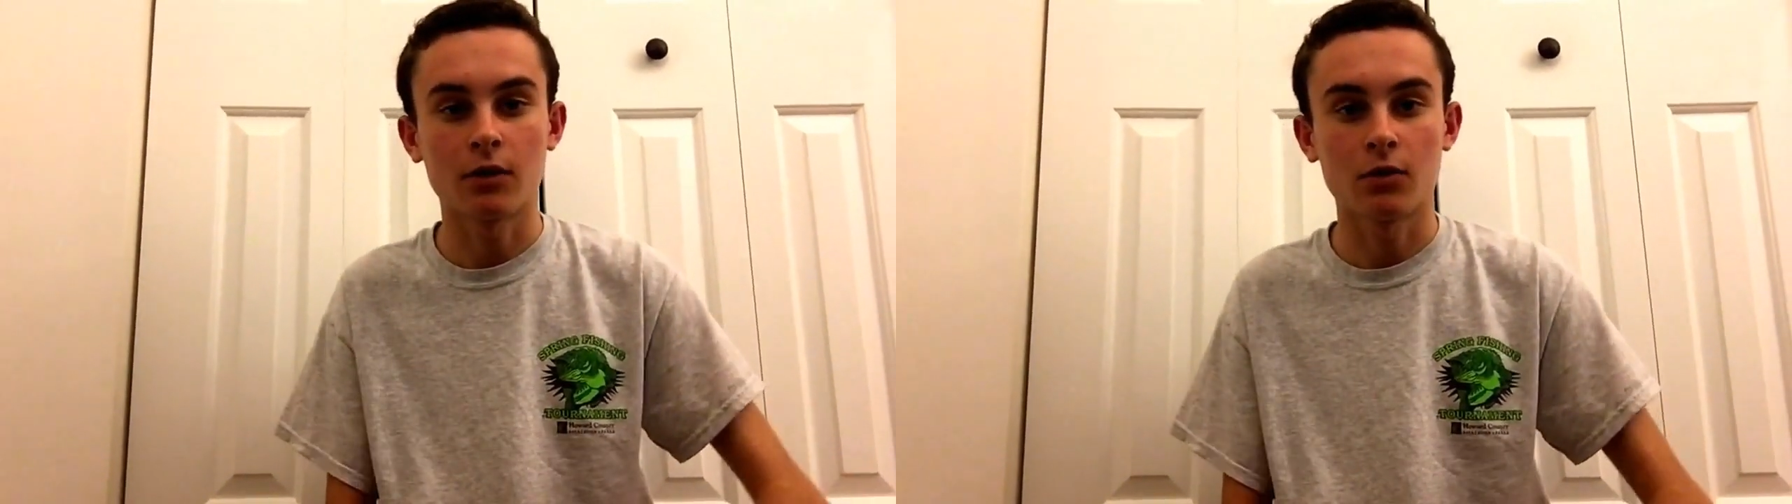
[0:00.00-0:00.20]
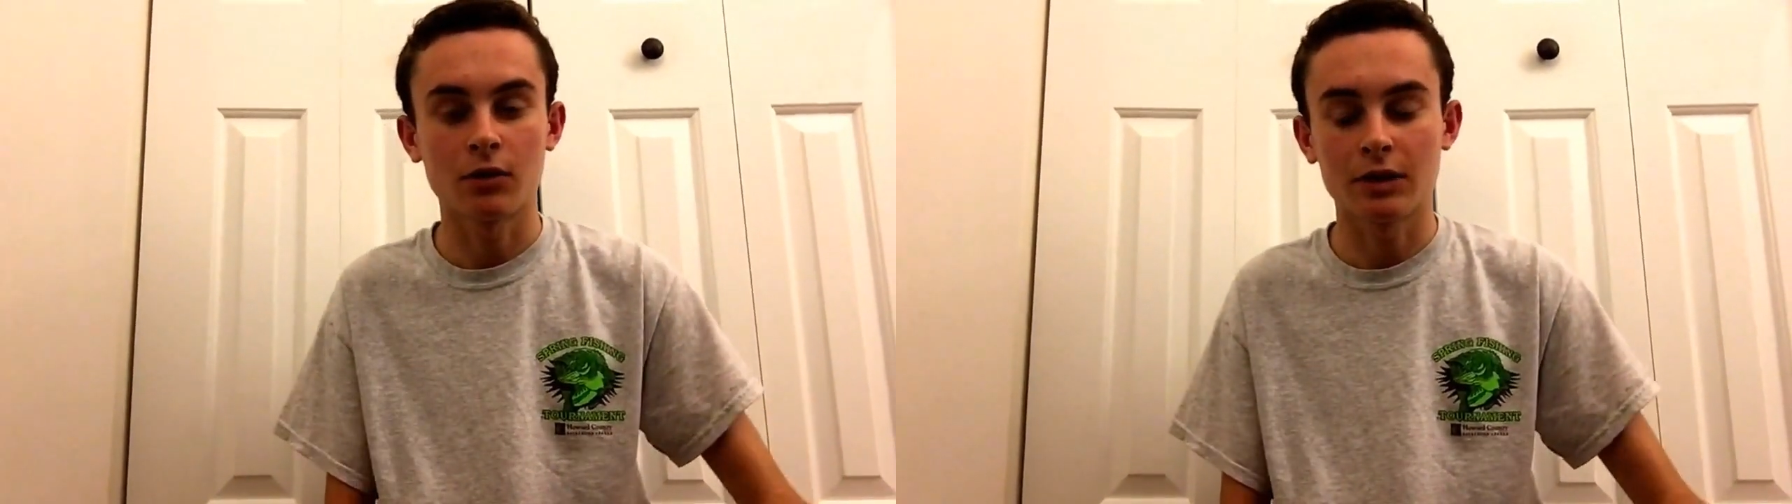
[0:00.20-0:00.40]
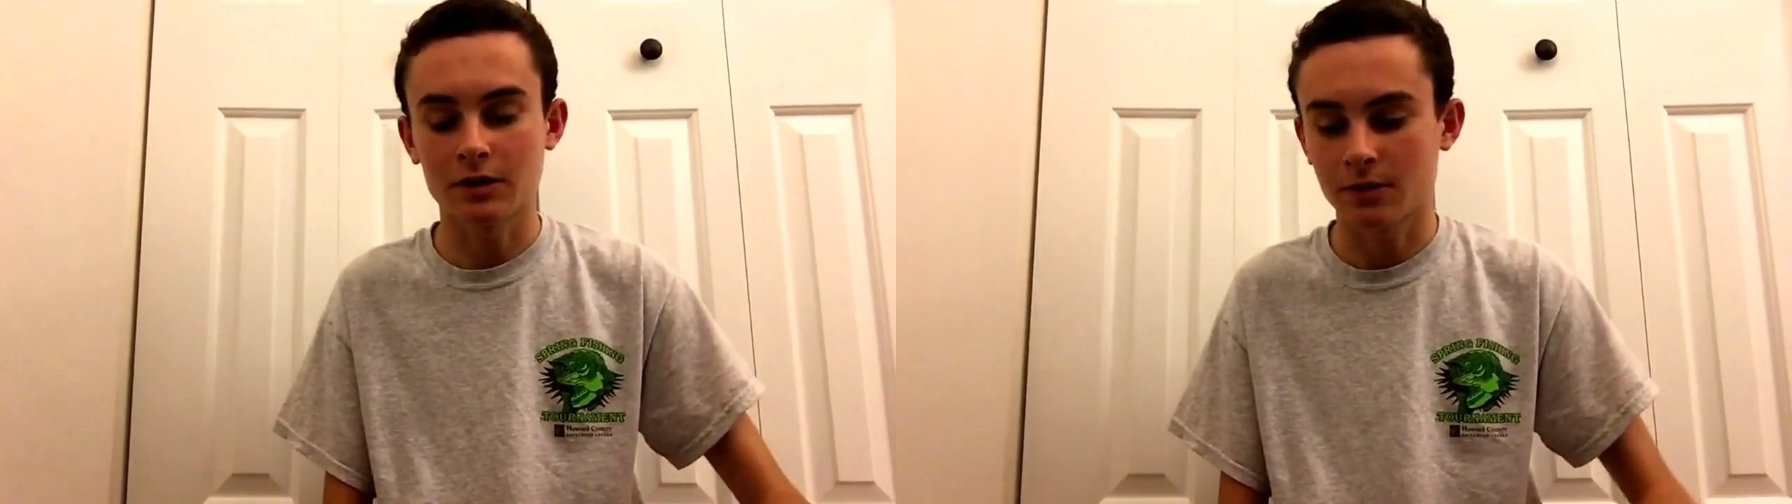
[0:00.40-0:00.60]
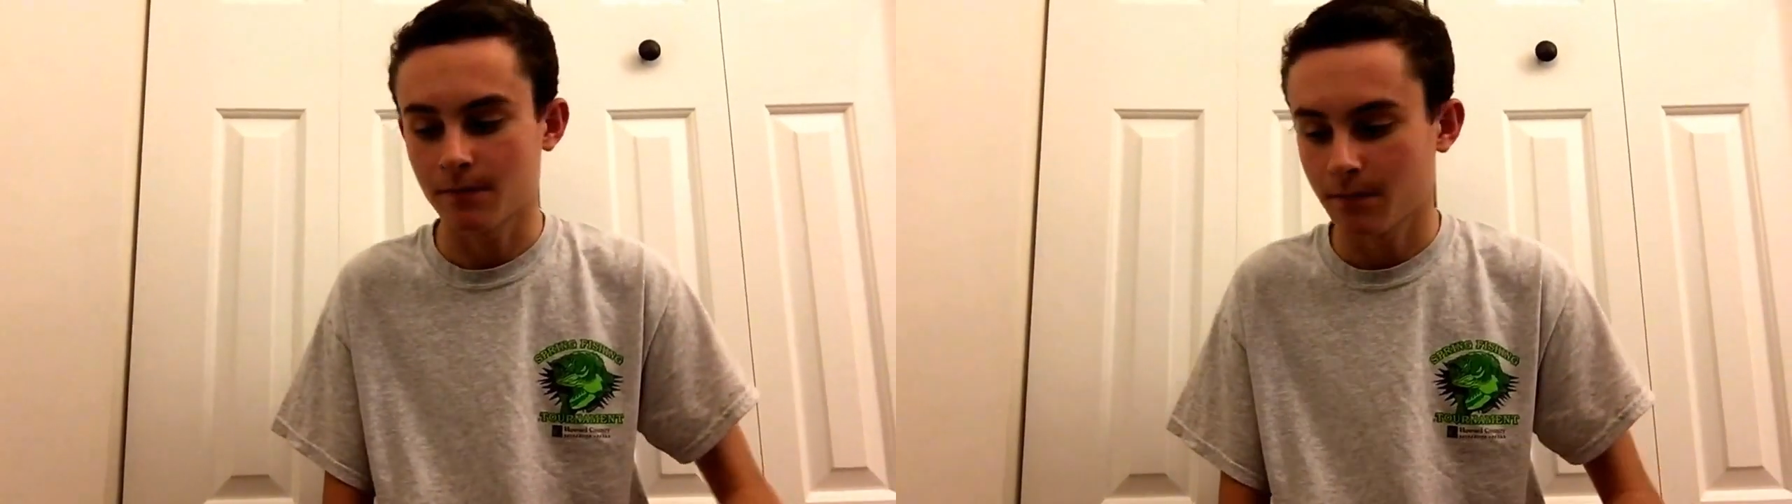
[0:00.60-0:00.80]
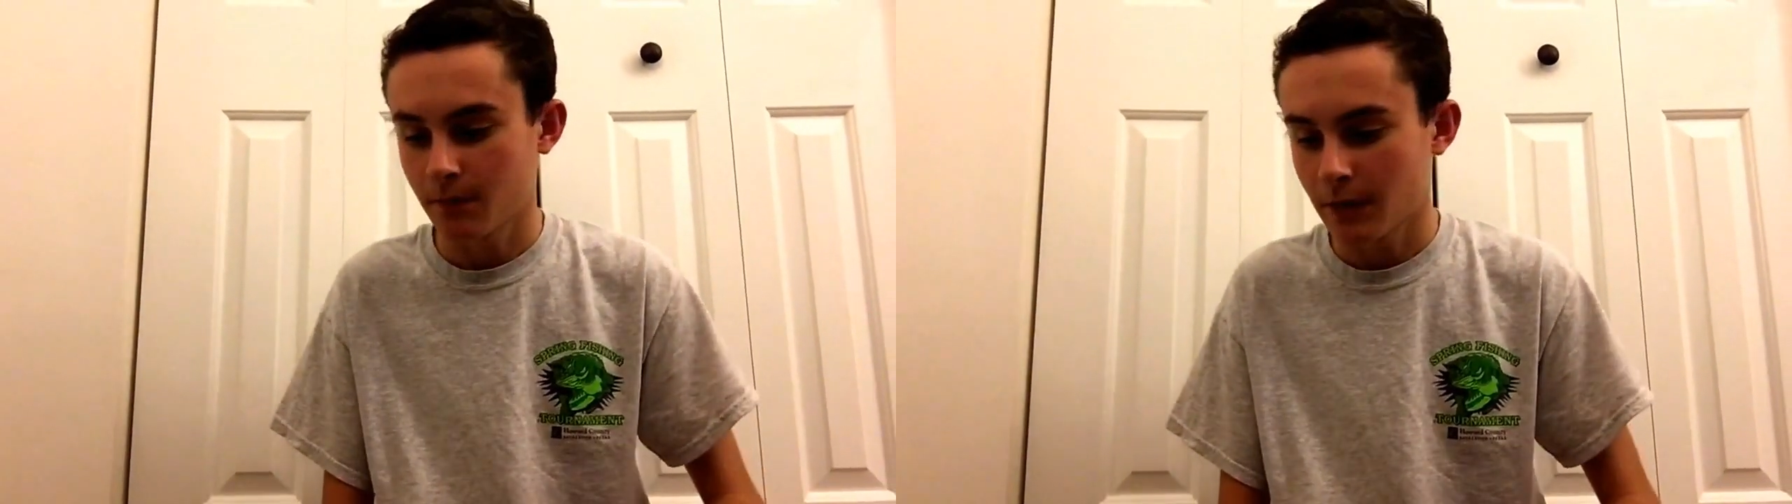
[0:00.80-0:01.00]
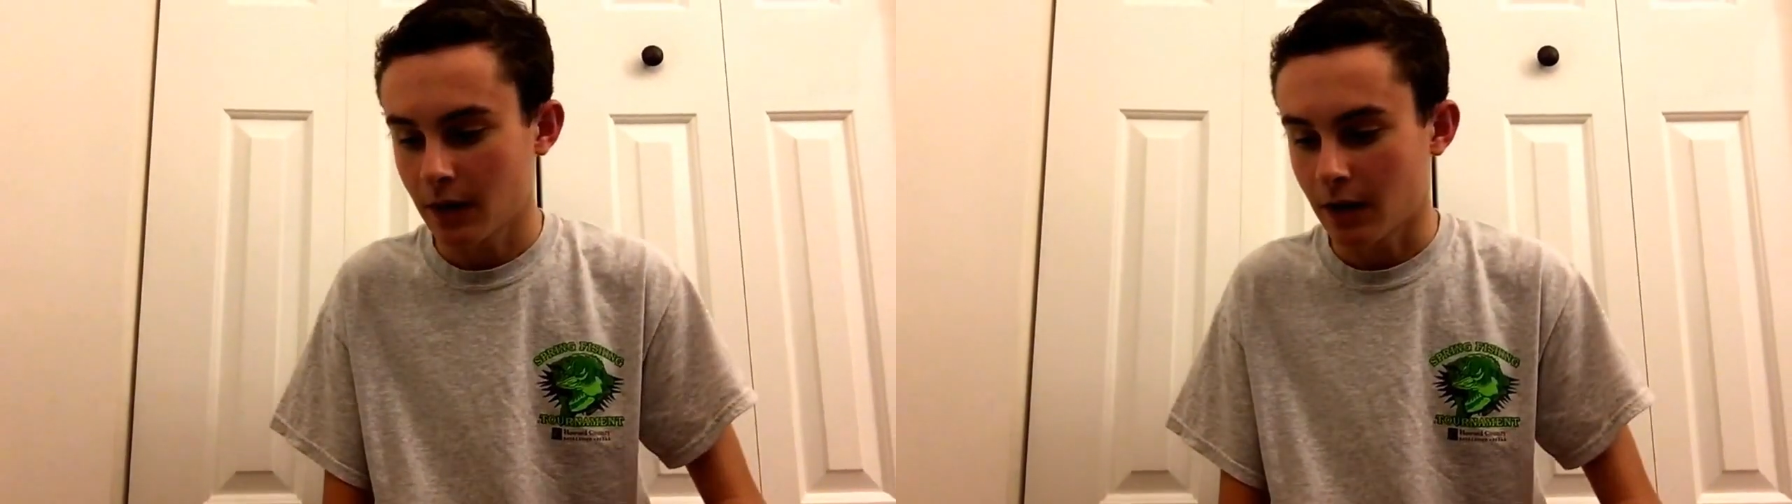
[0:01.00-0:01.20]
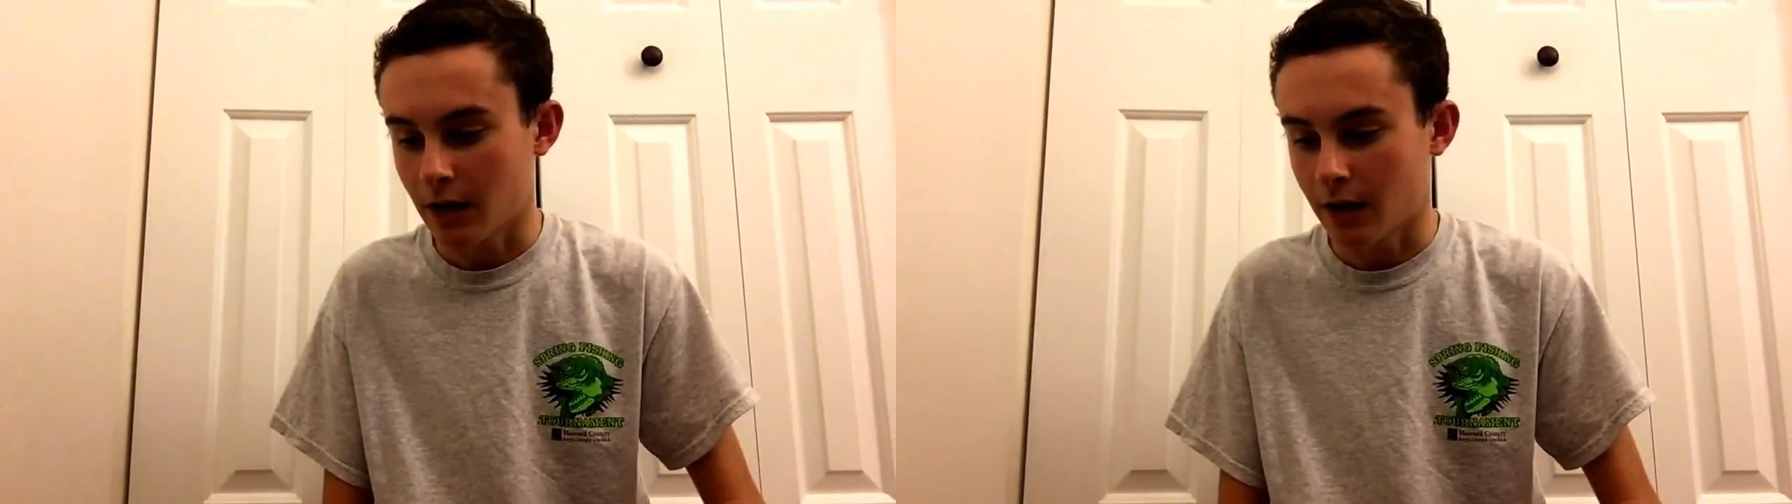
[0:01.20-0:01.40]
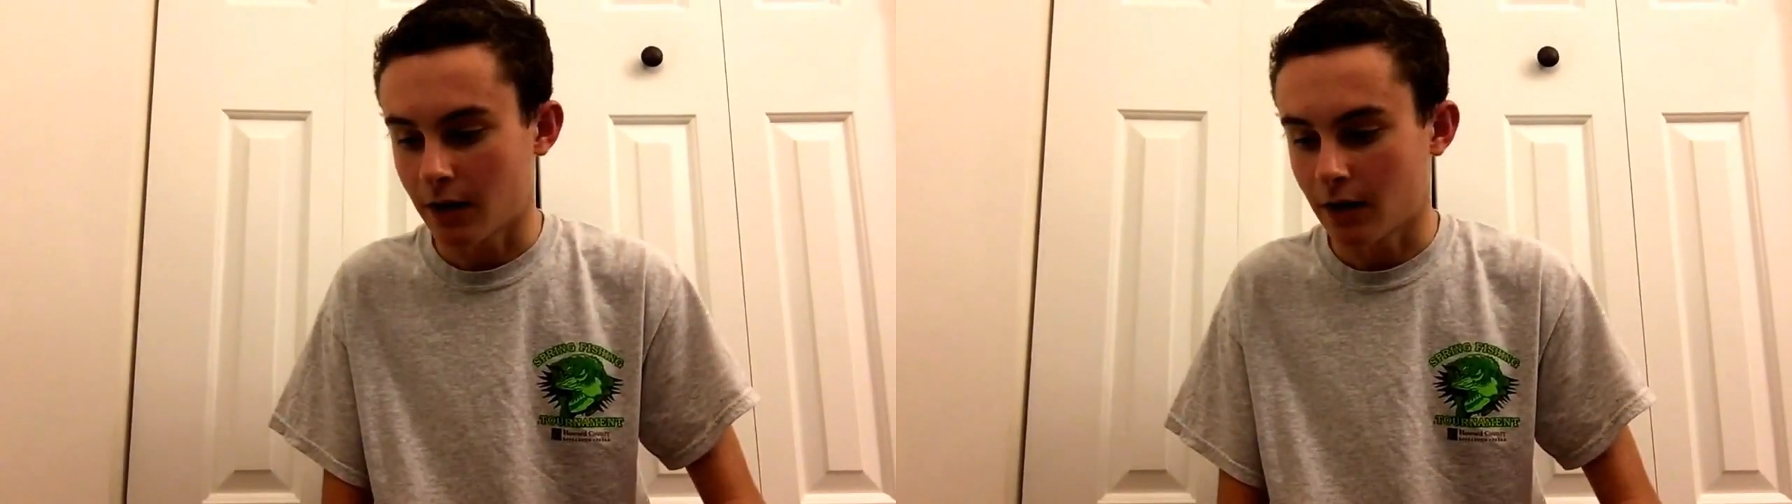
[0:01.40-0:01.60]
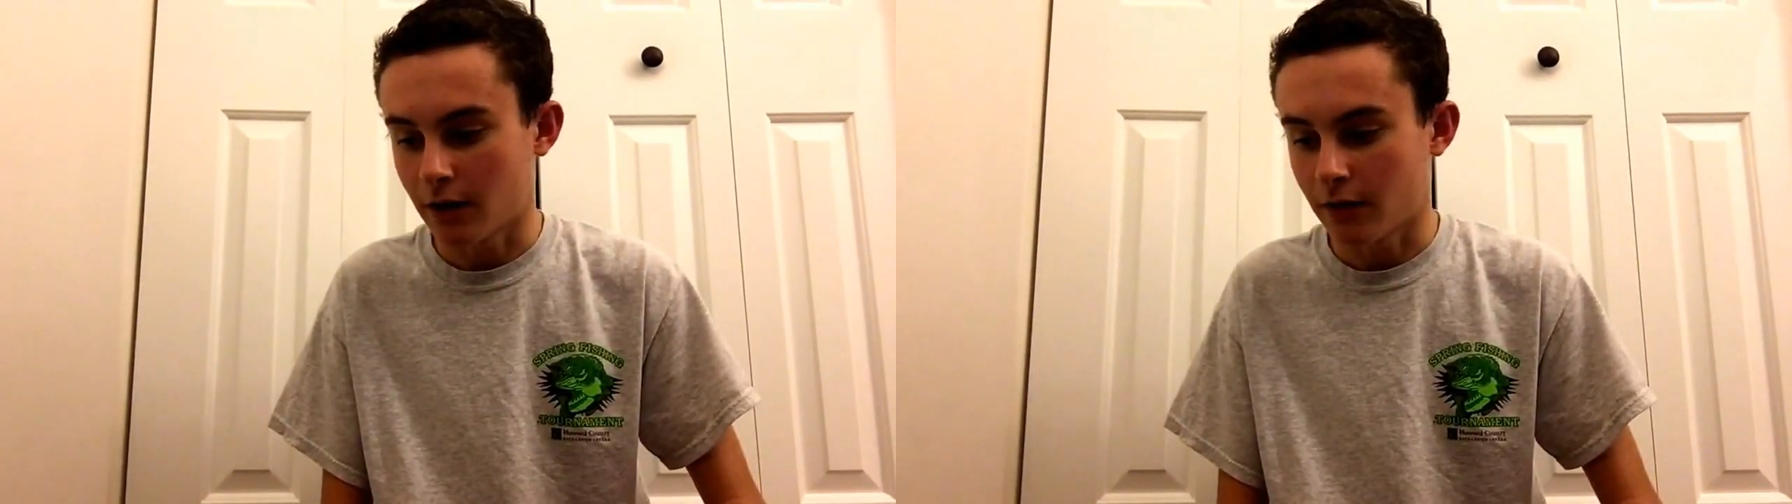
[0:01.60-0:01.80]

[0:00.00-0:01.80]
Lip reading: creeks, and